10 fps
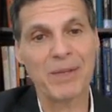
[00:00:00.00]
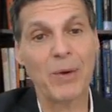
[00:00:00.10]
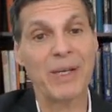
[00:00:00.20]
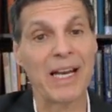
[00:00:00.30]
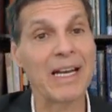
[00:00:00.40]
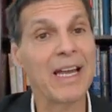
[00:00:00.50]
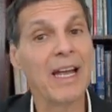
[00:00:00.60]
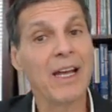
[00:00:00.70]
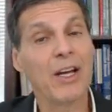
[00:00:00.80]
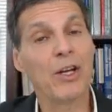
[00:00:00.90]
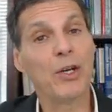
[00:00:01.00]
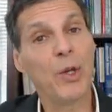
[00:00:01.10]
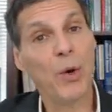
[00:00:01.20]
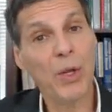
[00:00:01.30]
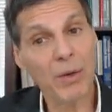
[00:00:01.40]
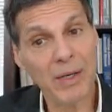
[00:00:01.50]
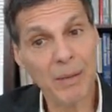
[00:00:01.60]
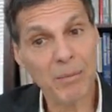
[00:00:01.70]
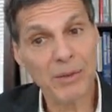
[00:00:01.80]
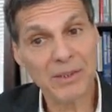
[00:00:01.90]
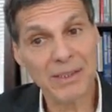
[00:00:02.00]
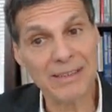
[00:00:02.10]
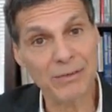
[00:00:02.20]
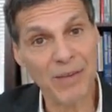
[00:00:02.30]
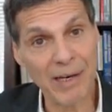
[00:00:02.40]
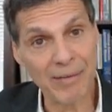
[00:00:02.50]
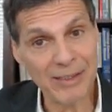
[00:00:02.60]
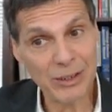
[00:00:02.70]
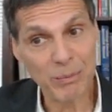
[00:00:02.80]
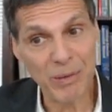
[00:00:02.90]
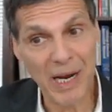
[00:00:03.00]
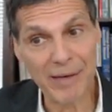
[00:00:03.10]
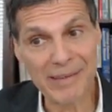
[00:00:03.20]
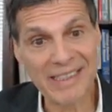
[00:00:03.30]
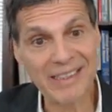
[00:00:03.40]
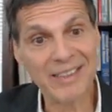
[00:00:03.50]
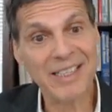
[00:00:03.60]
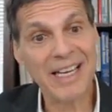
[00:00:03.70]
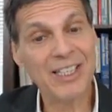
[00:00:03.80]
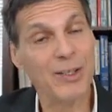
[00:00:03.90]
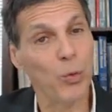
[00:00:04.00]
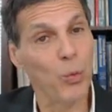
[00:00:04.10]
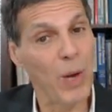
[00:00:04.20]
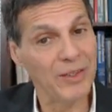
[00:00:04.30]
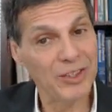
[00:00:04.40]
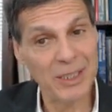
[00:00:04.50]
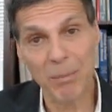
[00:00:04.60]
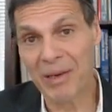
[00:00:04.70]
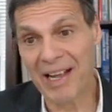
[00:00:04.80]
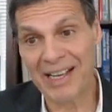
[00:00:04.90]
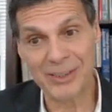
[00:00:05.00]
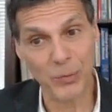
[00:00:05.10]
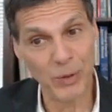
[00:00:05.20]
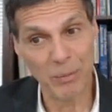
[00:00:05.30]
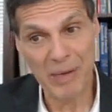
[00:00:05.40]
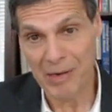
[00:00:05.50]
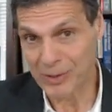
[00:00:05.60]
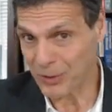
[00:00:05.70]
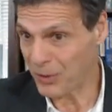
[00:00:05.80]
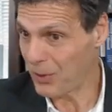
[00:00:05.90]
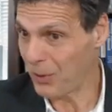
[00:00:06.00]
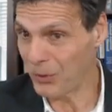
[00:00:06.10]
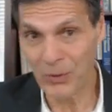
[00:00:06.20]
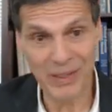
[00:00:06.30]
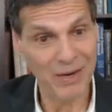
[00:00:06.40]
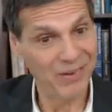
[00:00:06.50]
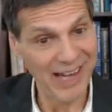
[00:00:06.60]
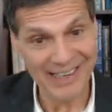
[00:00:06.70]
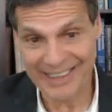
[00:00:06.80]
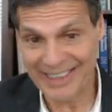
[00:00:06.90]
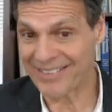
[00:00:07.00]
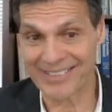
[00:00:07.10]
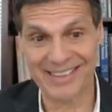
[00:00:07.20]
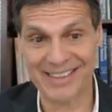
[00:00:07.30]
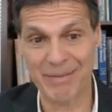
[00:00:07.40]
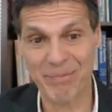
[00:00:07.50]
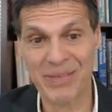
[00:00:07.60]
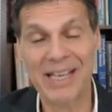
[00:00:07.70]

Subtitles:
Okay, know your numbers. It's very inspiring. It'll take your wellness, compliance, and willpower to a whole new level. I guarantee it.